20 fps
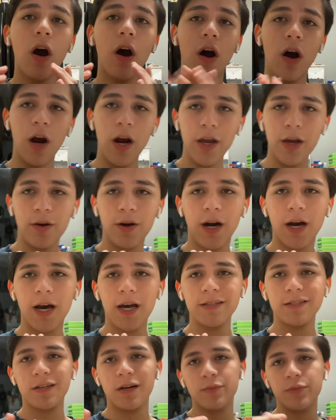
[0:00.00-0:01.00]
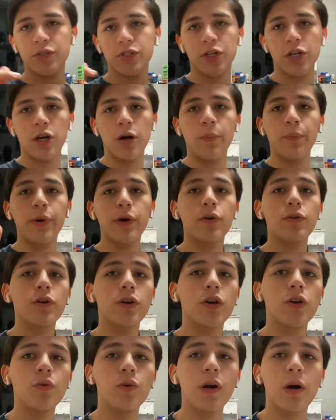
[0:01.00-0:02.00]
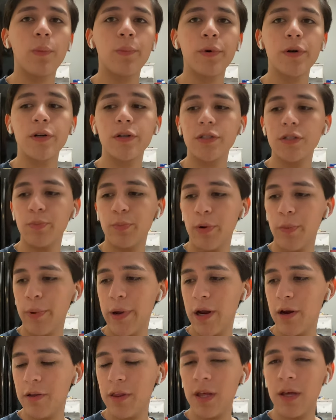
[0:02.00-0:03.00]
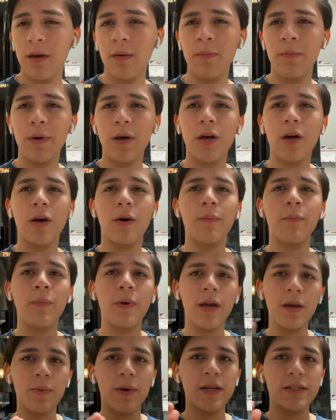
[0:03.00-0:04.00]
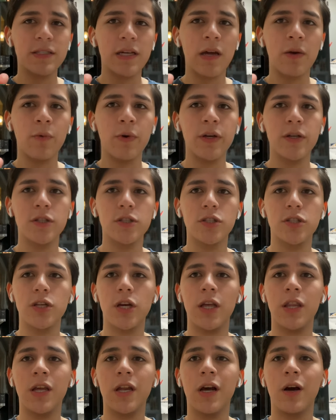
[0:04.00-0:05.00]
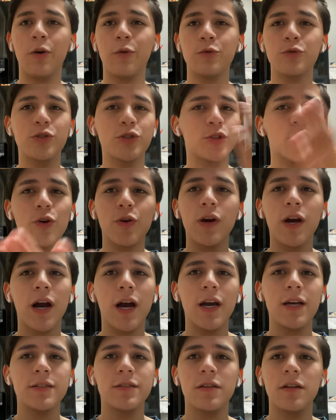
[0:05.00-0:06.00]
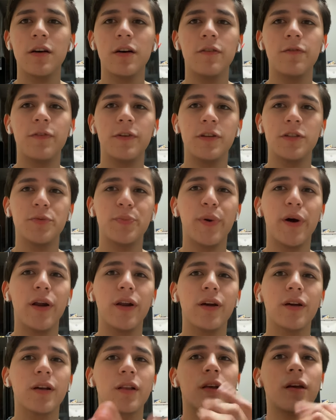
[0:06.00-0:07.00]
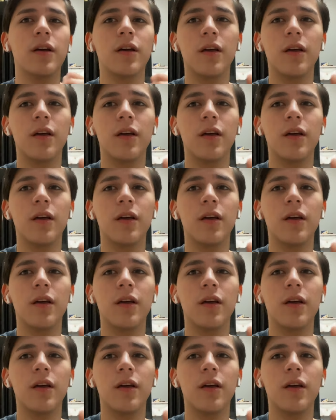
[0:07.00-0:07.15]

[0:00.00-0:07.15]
All right, you guys, now I'm just gonna peel the cucumbers, prepare them, make my sandwich, and then I'll show you guys the finished product.